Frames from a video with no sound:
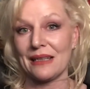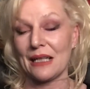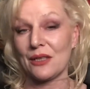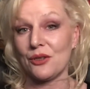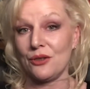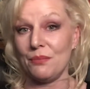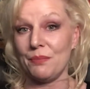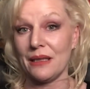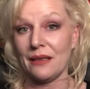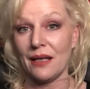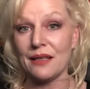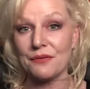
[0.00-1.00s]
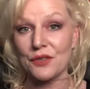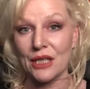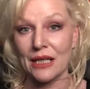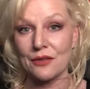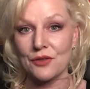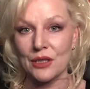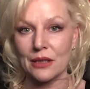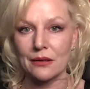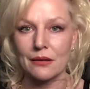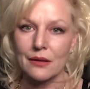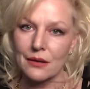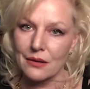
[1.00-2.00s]
that could be life-changing.
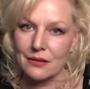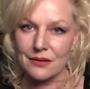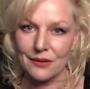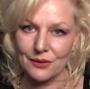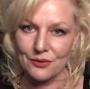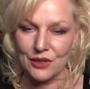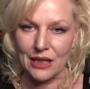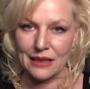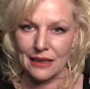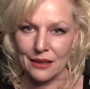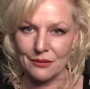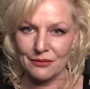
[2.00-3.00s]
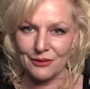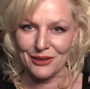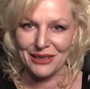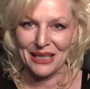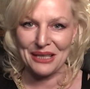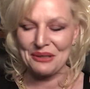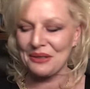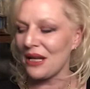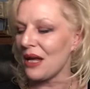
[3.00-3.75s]
So check out and look out.